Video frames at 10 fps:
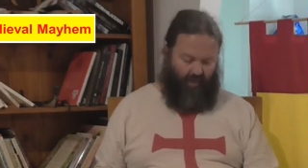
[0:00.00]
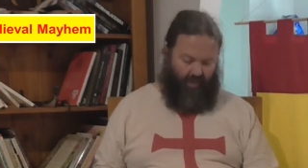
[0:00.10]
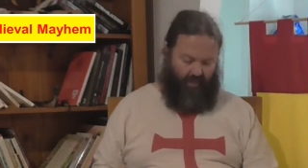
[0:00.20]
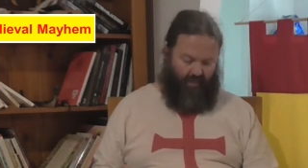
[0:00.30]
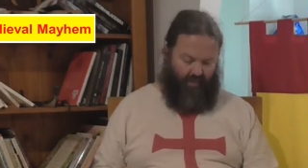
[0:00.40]

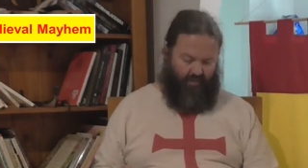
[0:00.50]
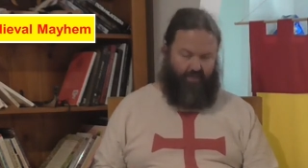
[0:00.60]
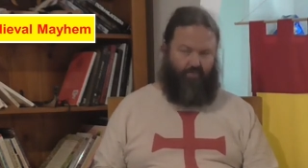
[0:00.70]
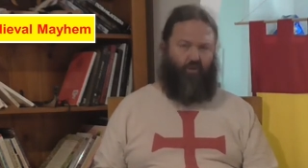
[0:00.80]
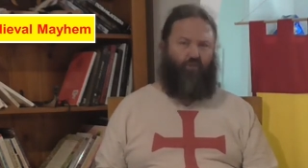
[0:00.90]
a
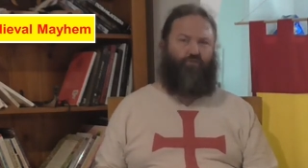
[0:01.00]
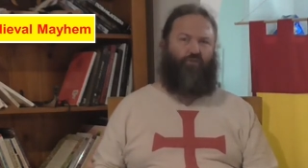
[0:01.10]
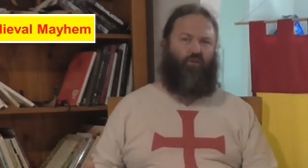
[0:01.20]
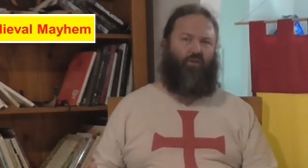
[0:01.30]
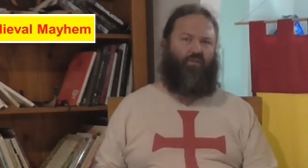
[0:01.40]
small
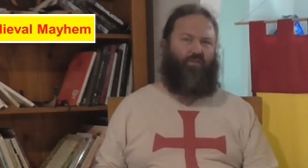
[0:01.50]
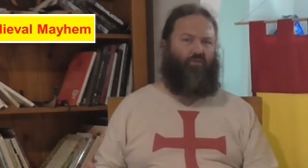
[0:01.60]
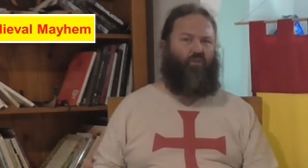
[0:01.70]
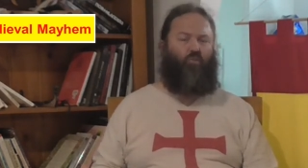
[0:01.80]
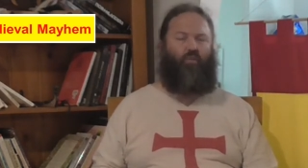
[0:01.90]
force of
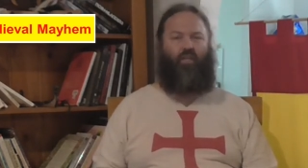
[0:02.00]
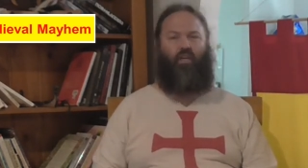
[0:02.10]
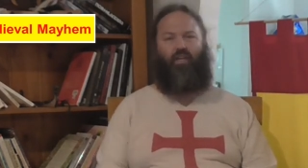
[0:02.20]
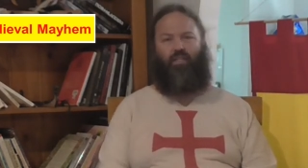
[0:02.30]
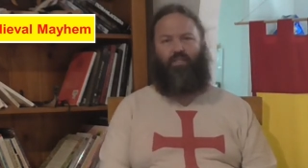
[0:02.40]
Norman
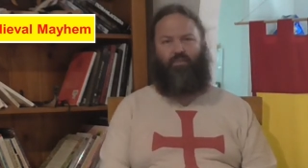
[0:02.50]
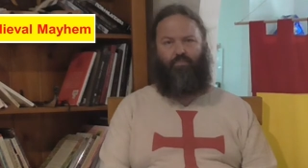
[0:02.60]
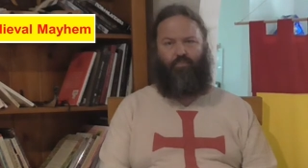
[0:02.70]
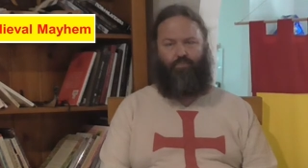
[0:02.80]
Knights